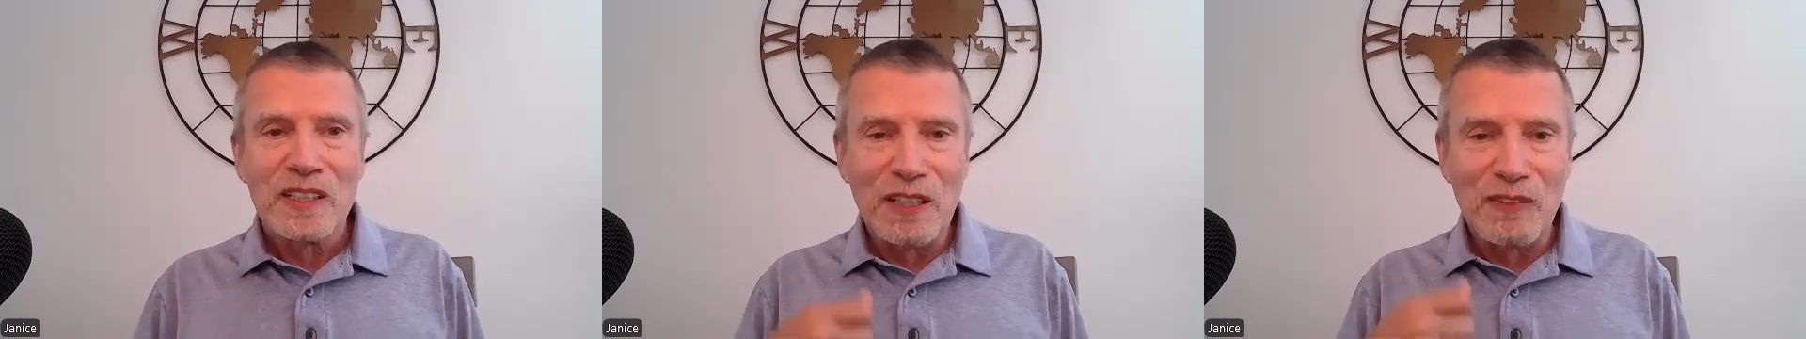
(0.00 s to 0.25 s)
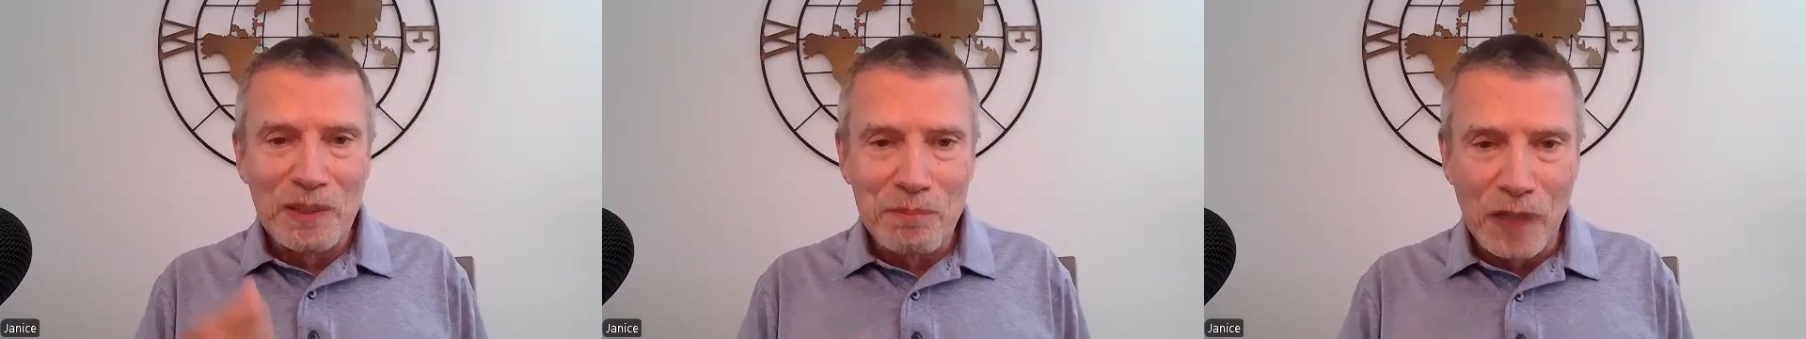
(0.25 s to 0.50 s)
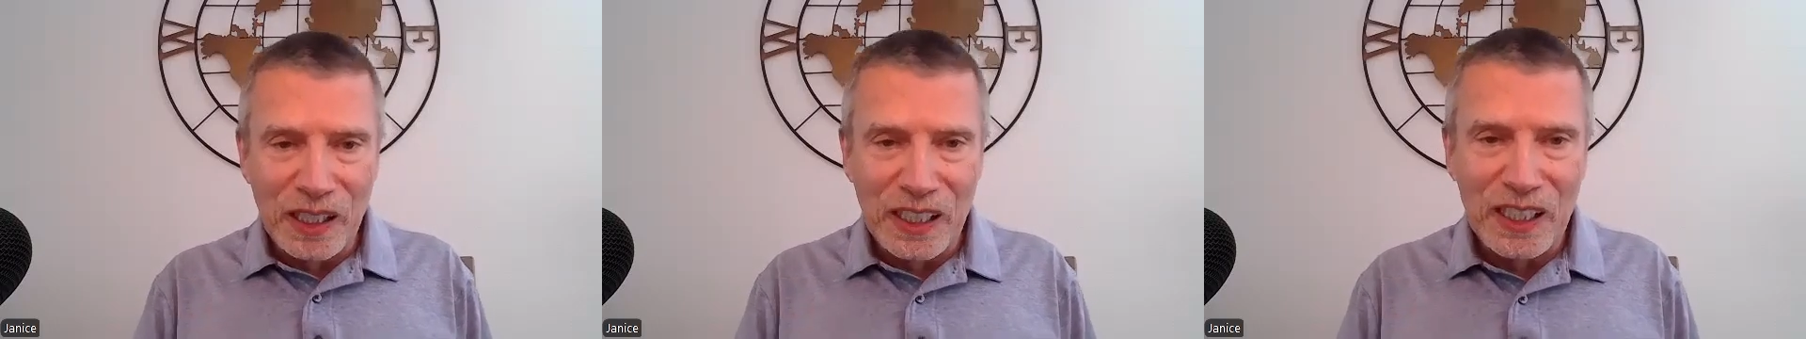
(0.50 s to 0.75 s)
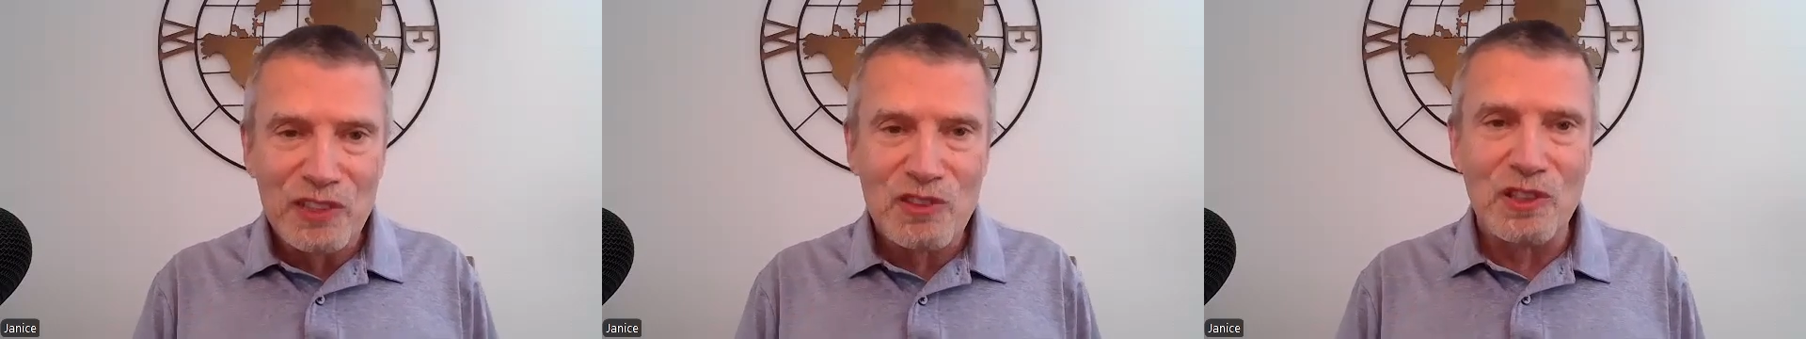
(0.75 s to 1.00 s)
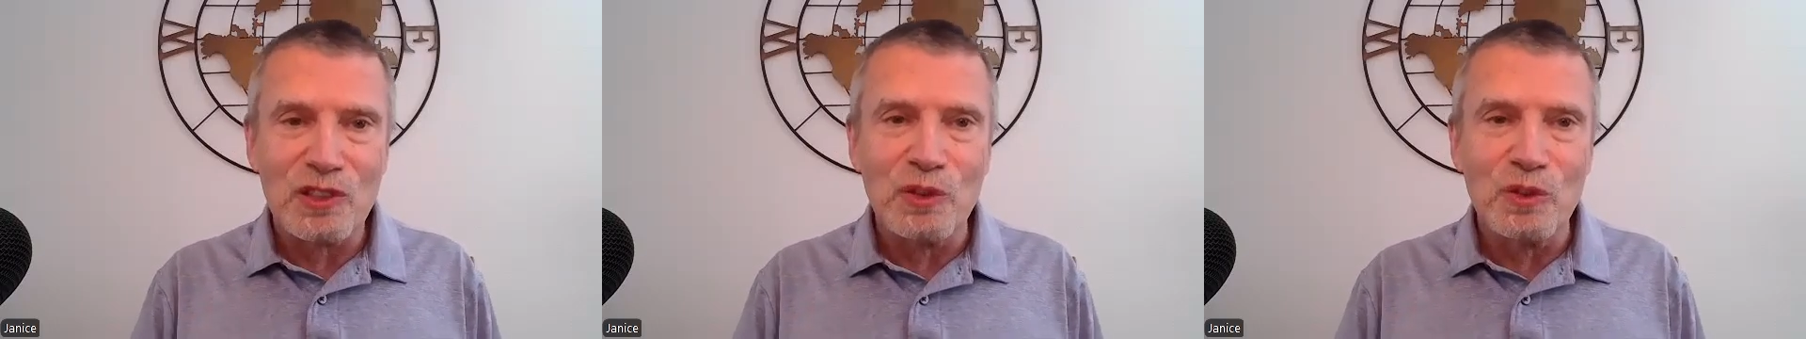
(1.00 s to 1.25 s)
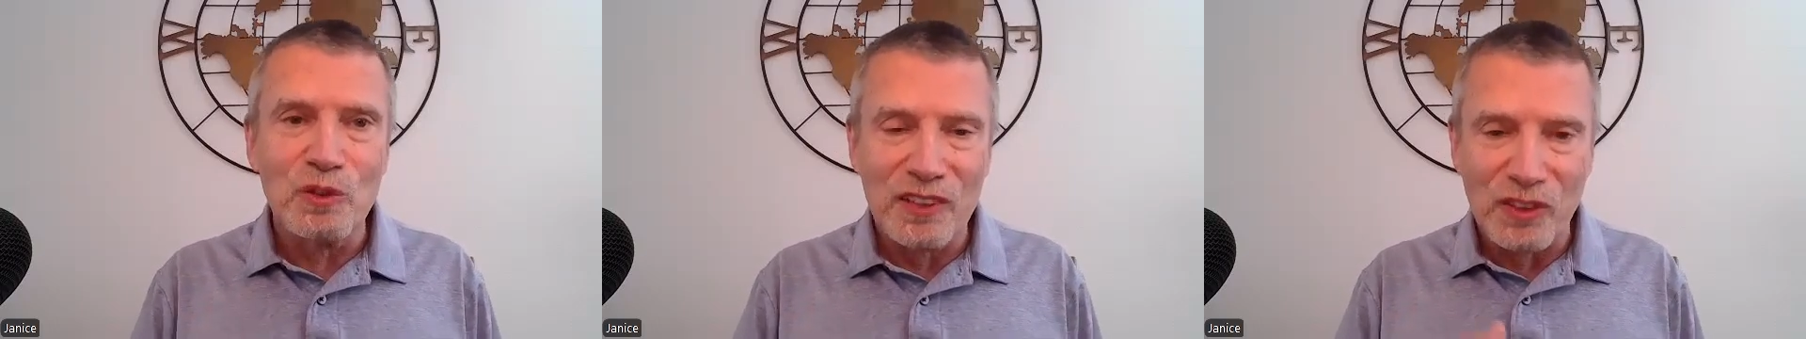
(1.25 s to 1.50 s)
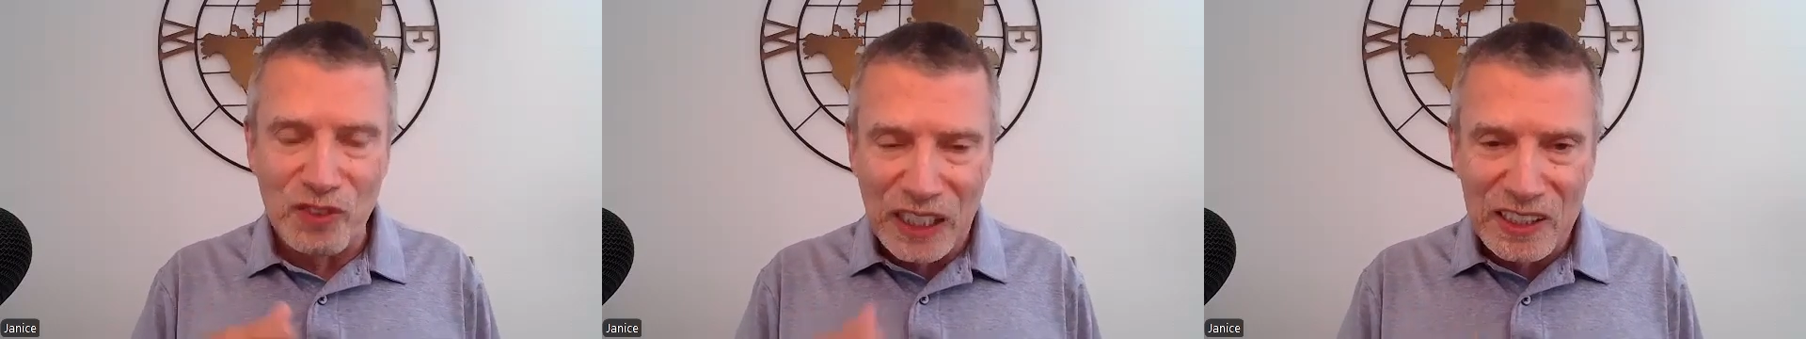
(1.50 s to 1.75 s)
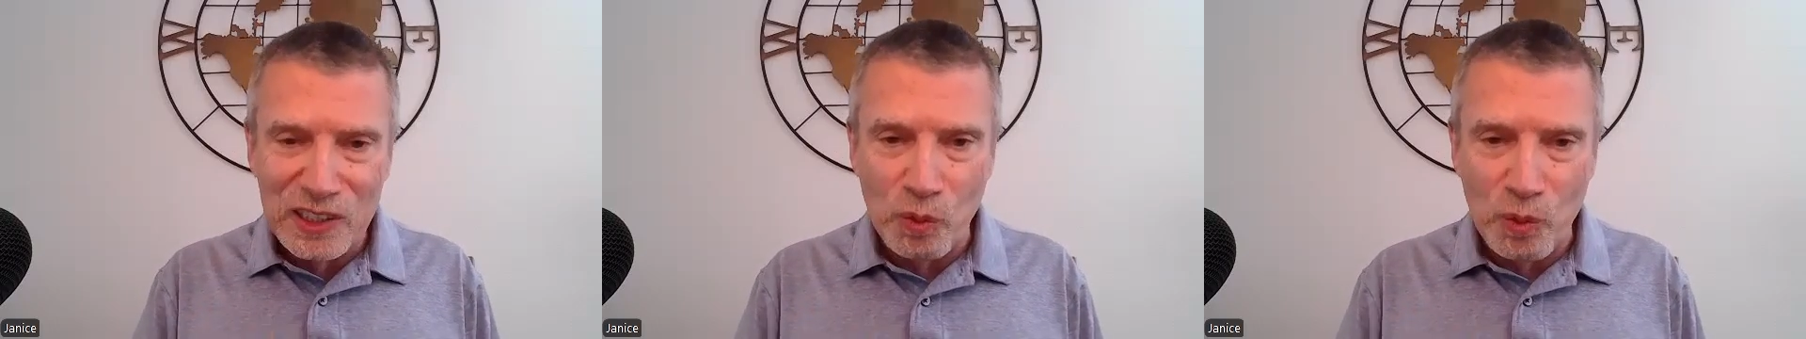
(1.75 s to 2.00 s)
giving money to the
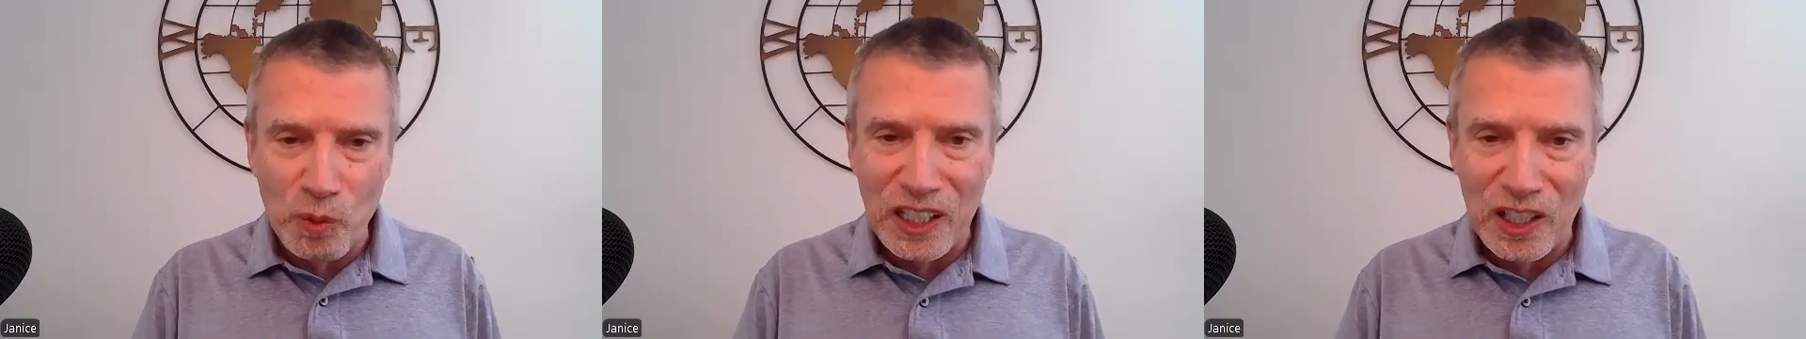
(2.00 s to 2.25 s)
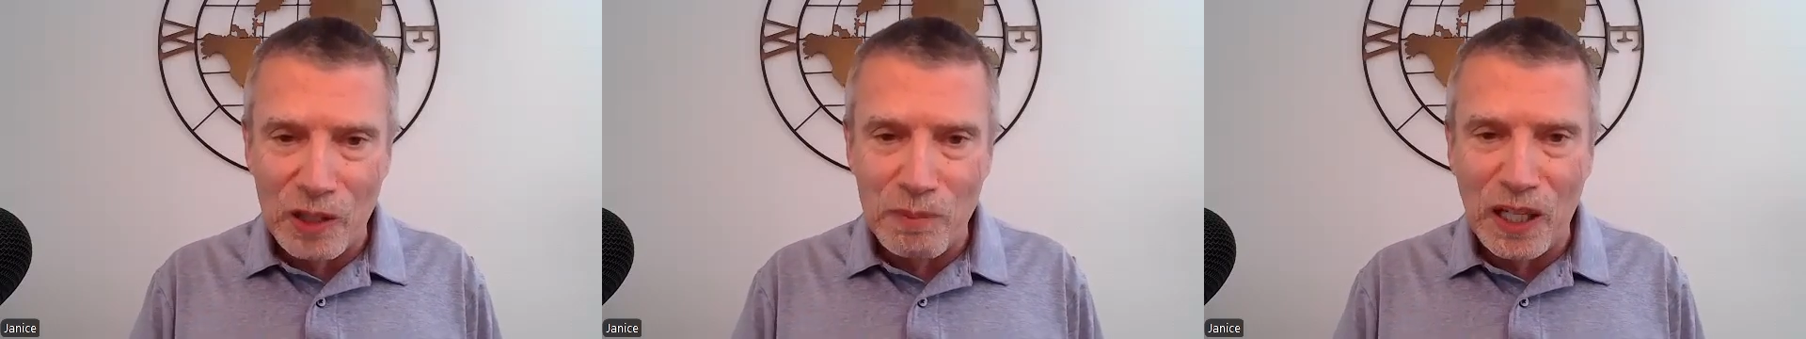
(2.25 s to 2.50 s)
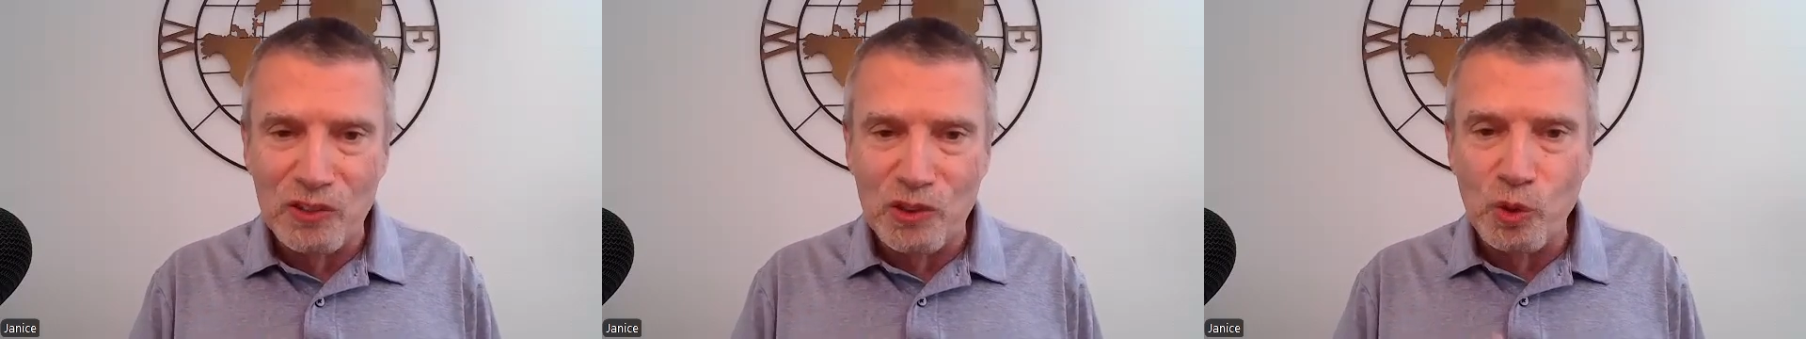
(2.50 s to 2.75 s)
things that we care about,